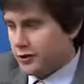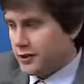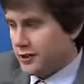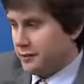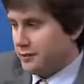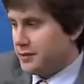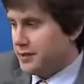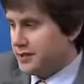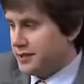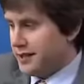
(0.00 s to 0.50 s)
it's
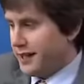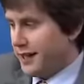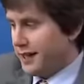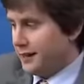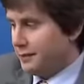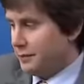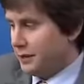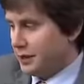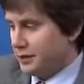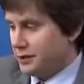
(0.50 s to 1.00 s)
up to
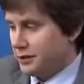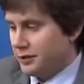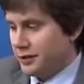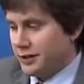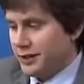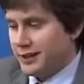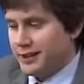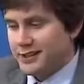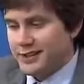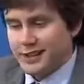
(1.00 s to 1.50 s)
date, make sure
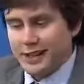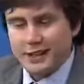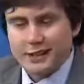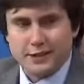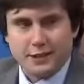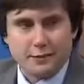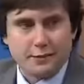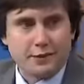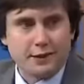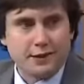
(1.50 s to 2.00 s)
that it
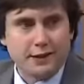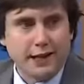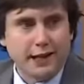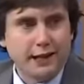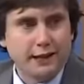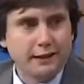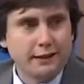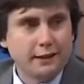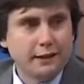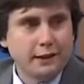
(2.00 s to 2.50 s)
stays up to
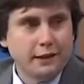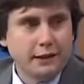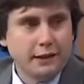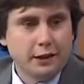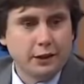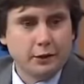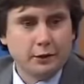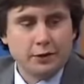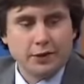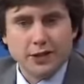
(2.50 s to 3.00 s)
date.
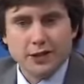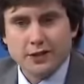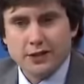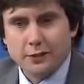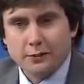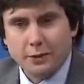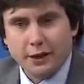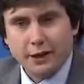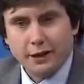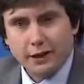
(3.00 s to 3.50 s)
Does
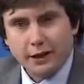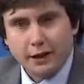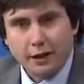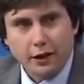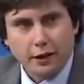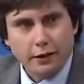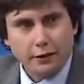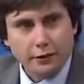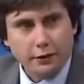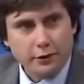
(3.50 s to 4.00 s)
the Monte
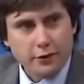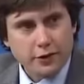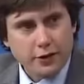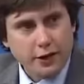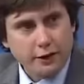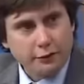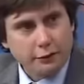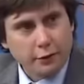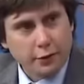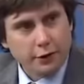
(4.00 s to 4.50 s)
Carlo
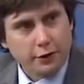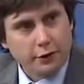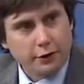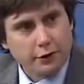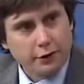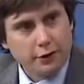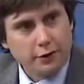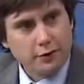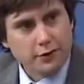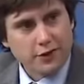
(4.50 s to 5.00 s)
software you're
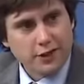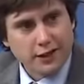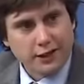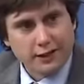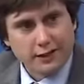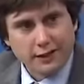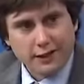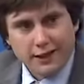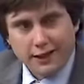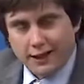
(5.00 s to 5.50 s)

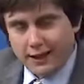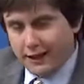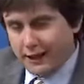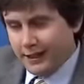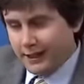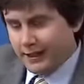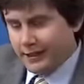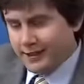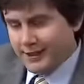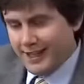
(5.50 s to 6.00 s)
using
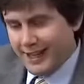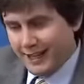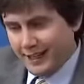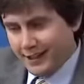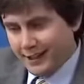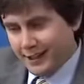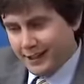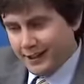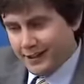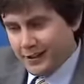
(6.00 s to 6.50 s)
take
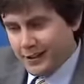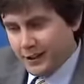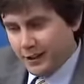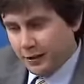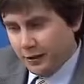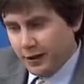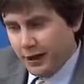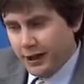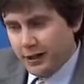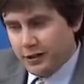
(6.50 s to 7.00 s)
into
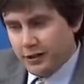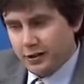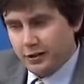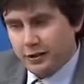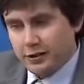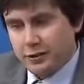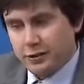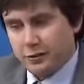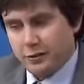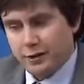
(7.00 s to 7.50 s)
consideration
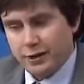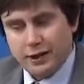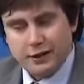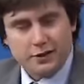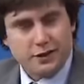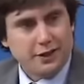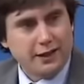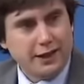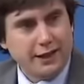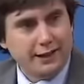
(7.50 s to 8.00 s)
the
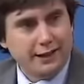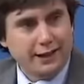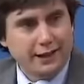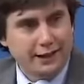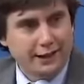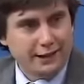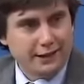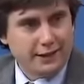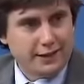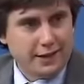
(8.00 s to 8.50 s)
2008,
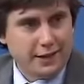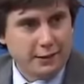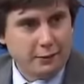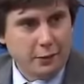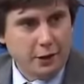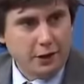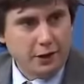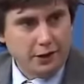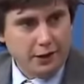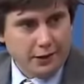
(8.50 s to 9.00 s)
9, and 10
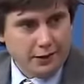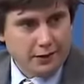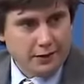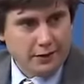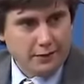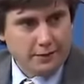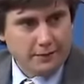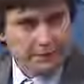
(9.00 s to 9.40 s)
markets?